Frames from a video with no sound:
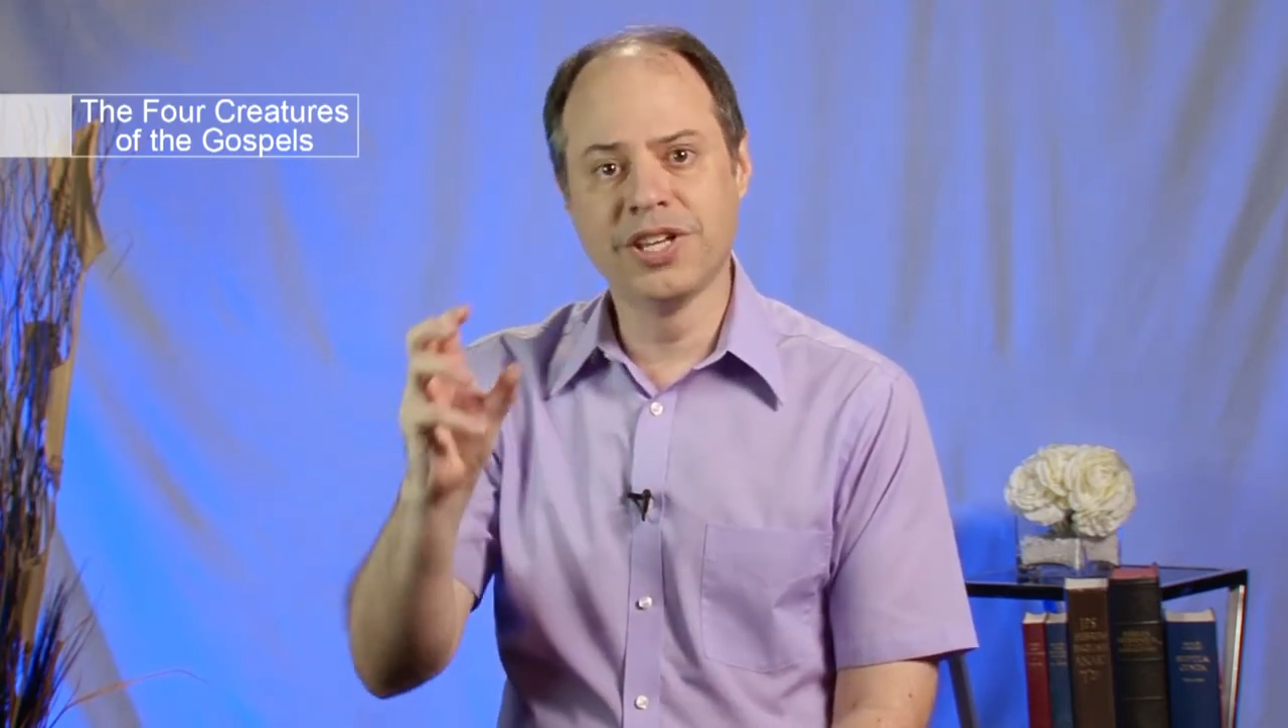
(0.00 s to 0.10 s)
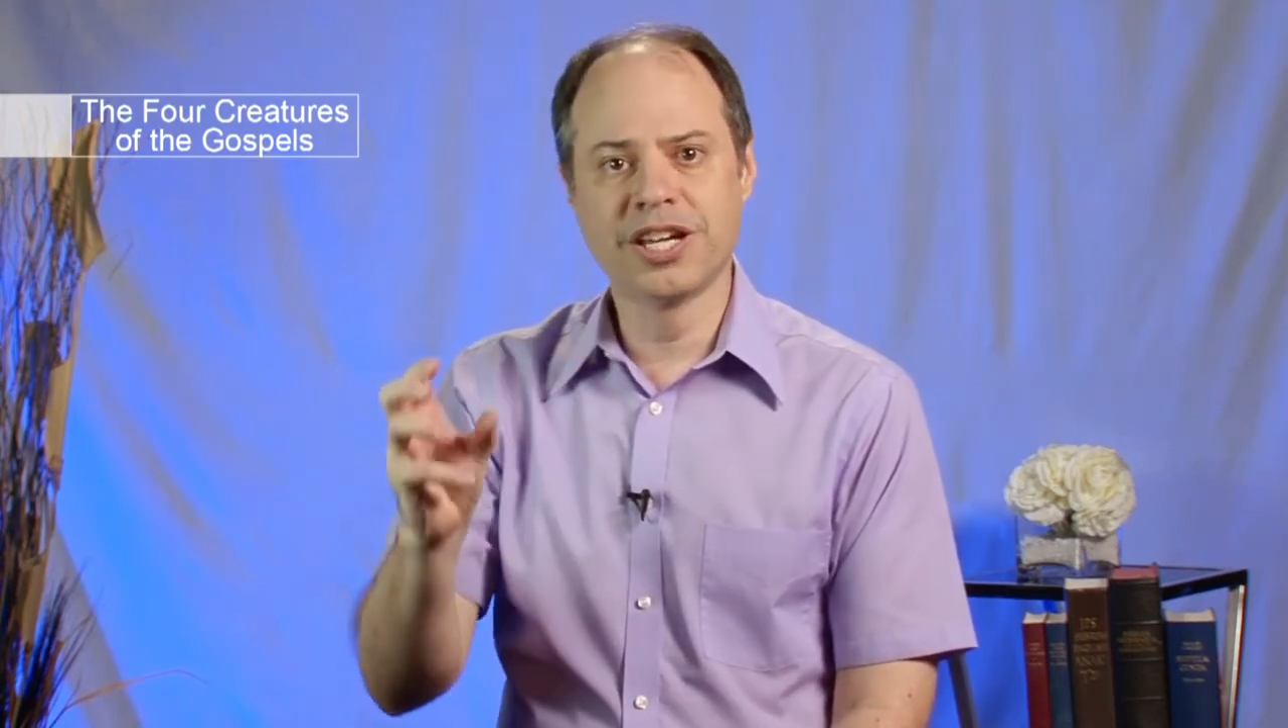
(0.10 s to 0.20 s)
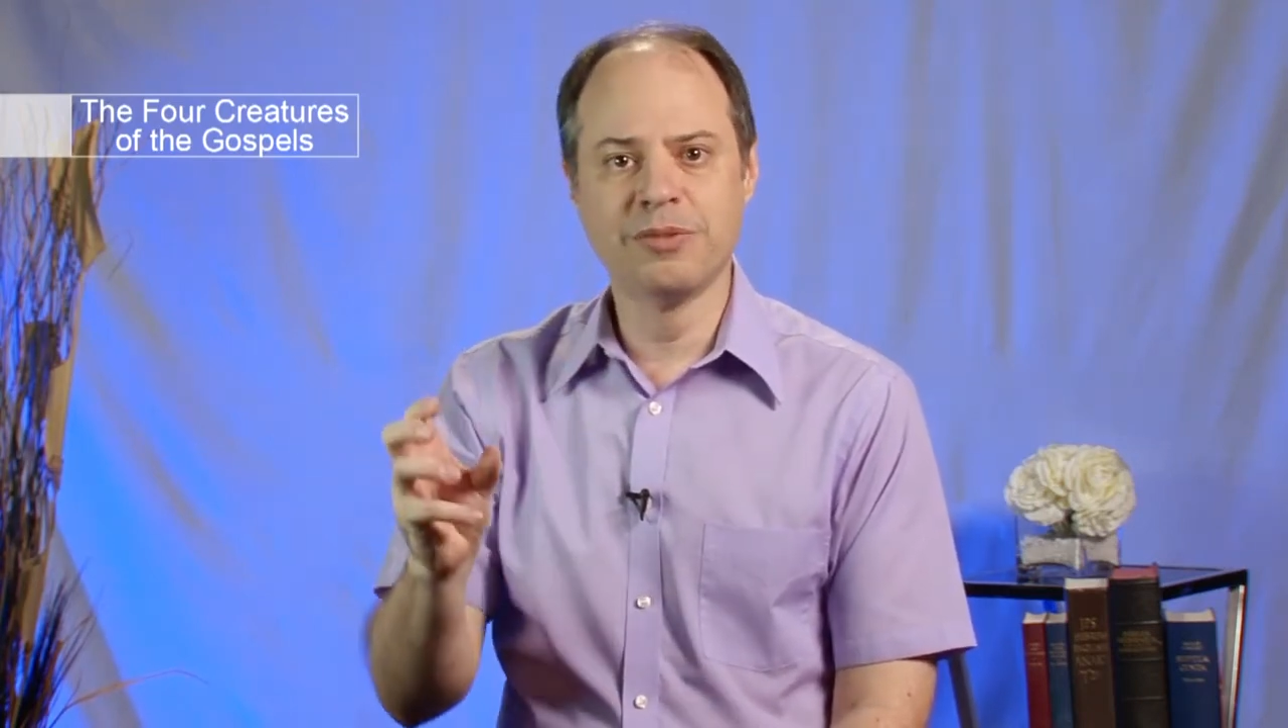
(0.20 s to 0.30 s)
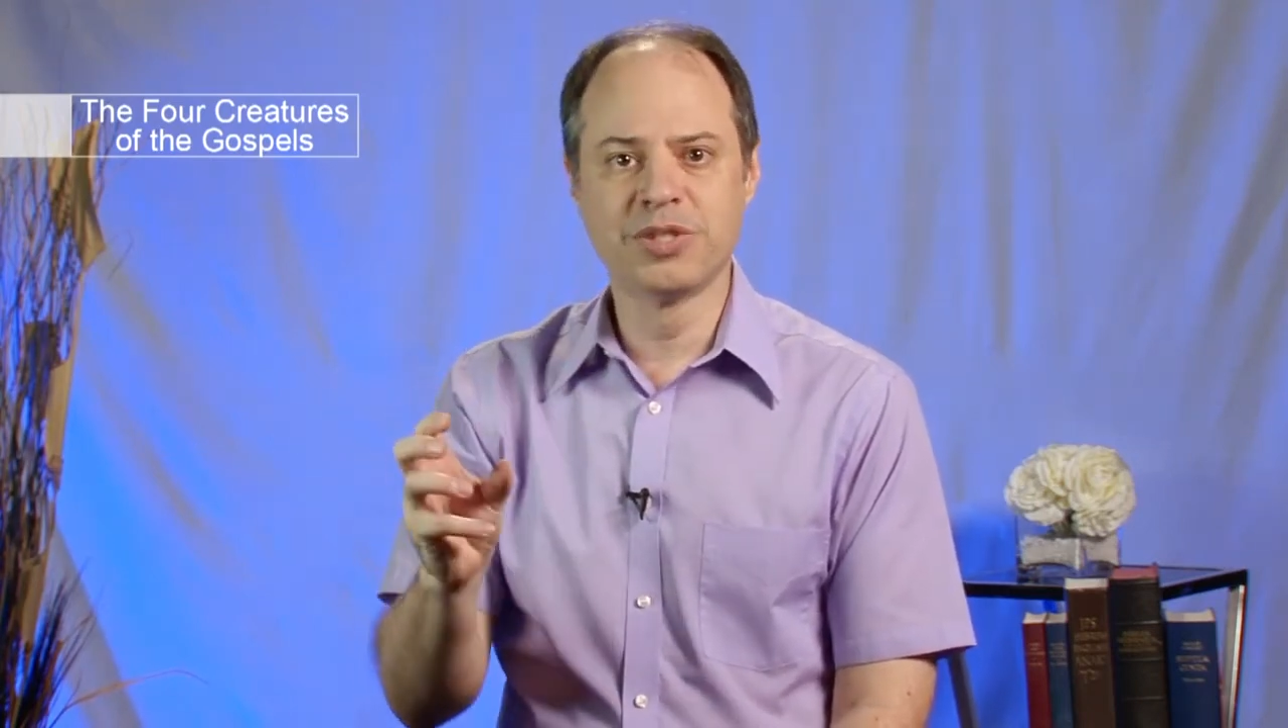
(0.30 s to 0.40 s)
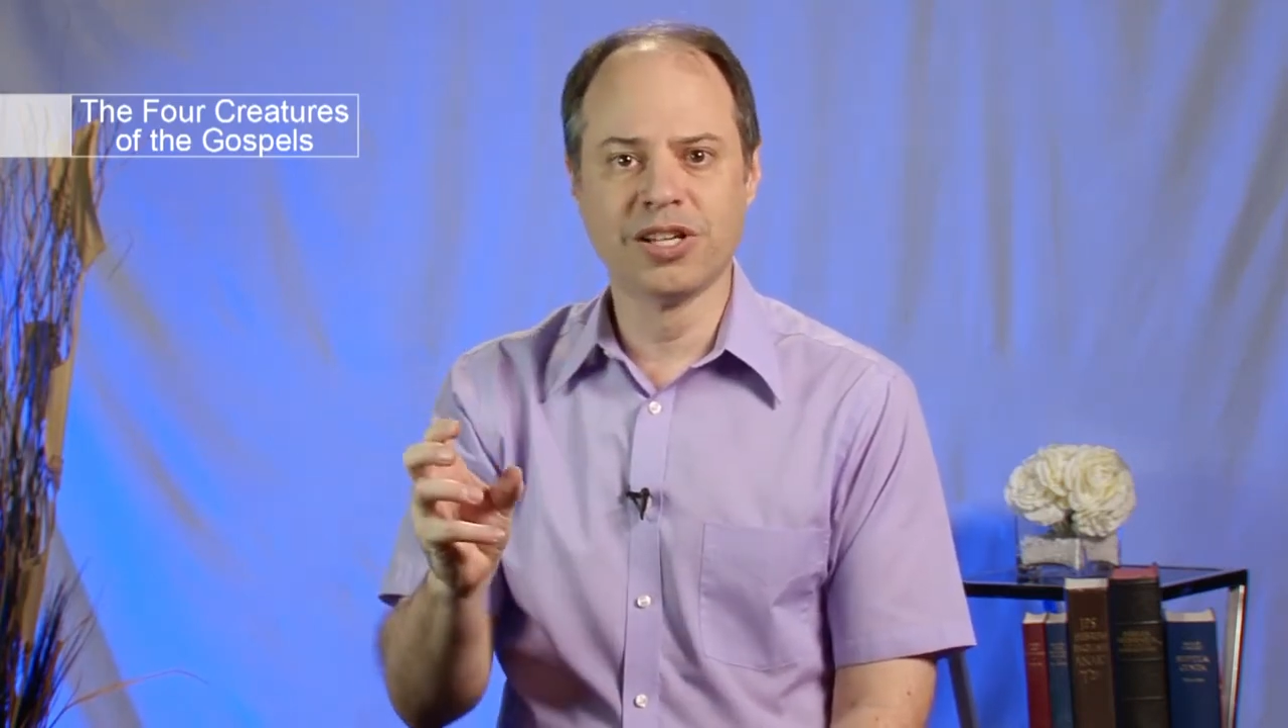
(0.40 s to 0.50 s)
that
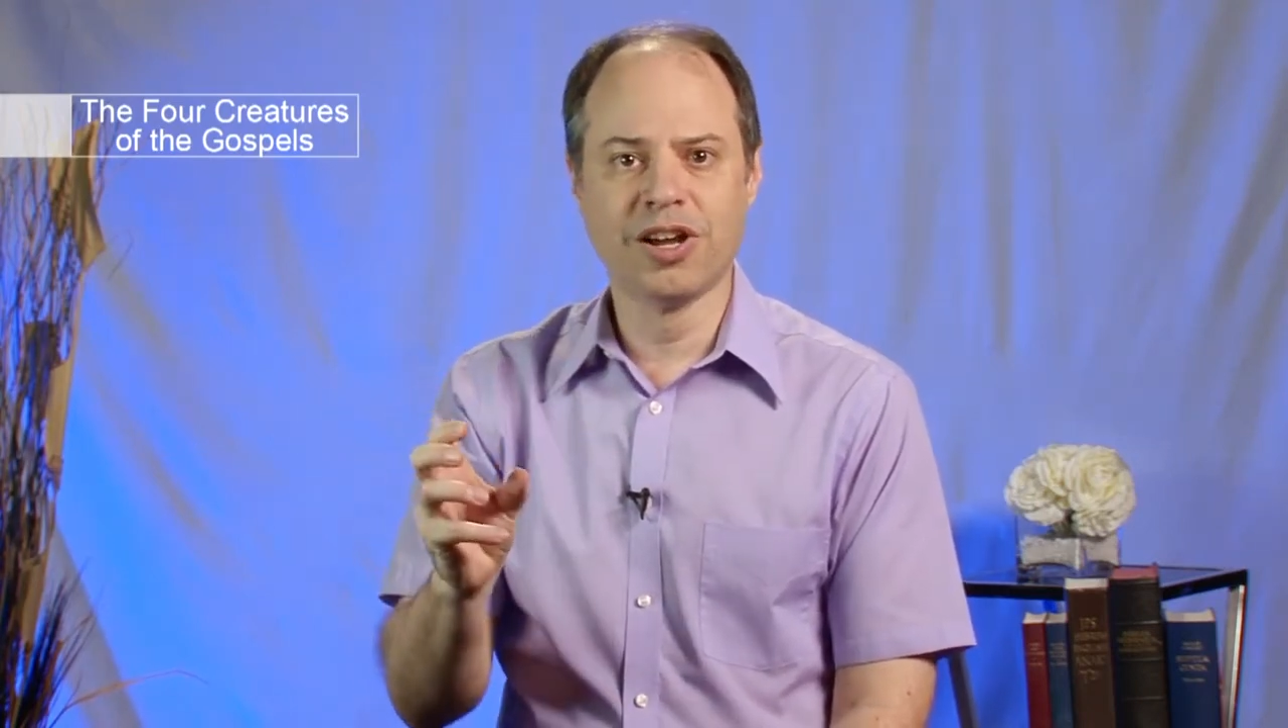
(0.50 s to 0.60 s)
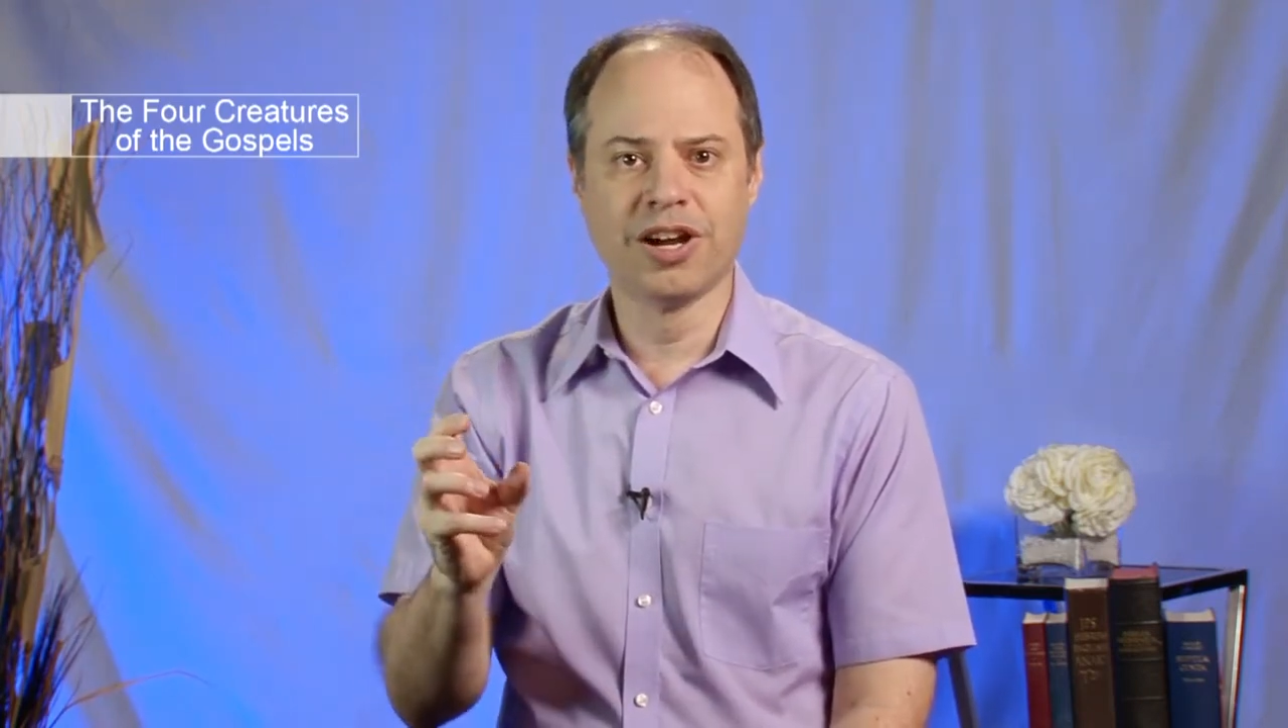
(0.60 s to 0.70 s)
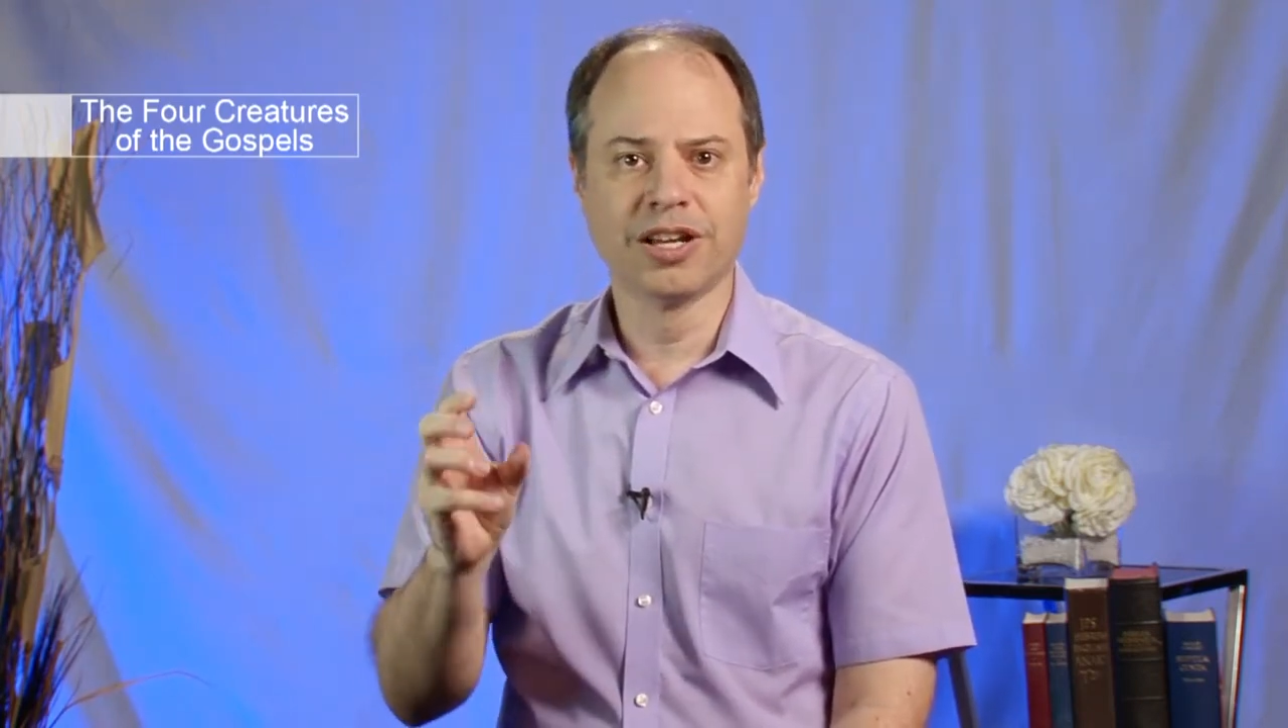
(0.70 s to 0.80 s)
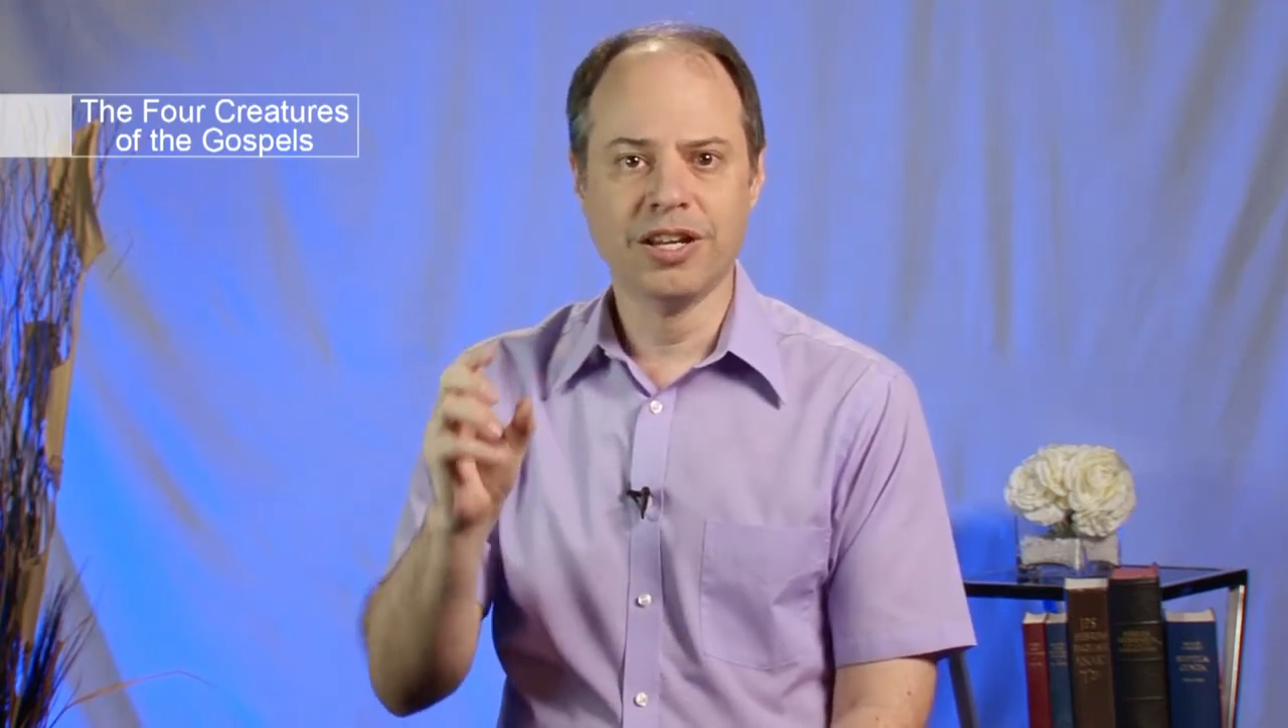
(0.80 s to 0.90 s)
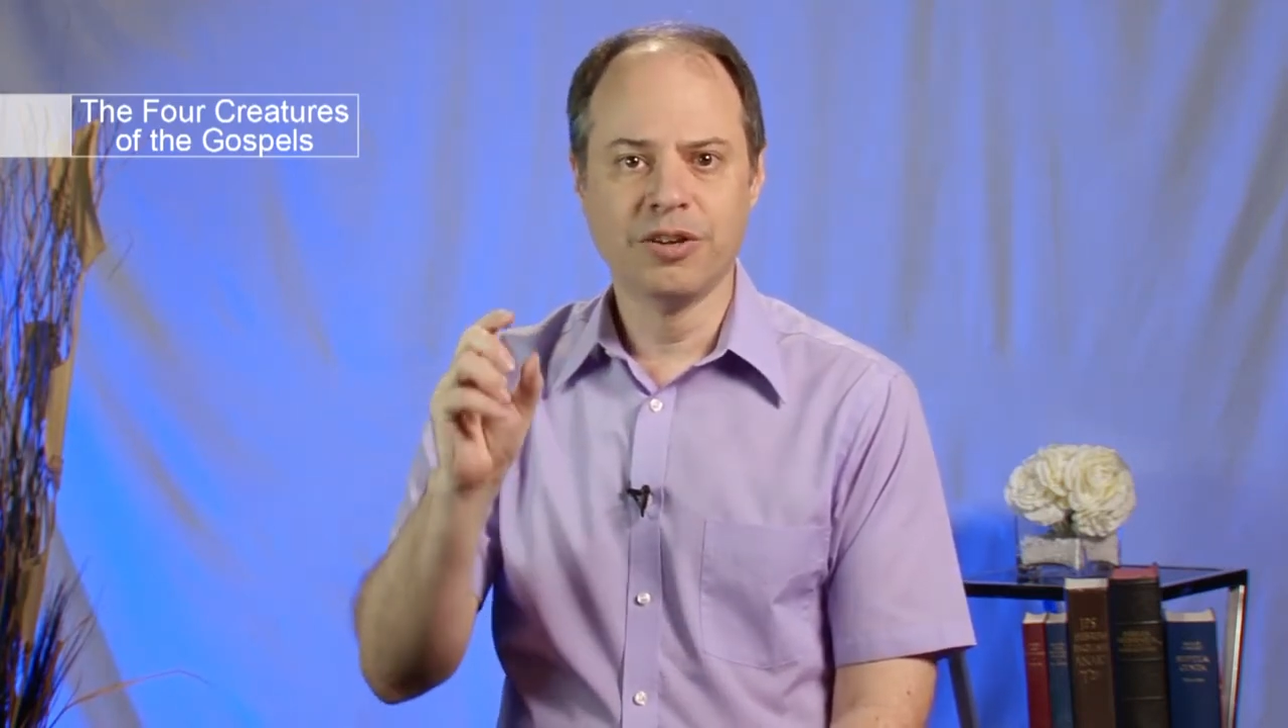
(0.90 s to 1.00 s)
comes along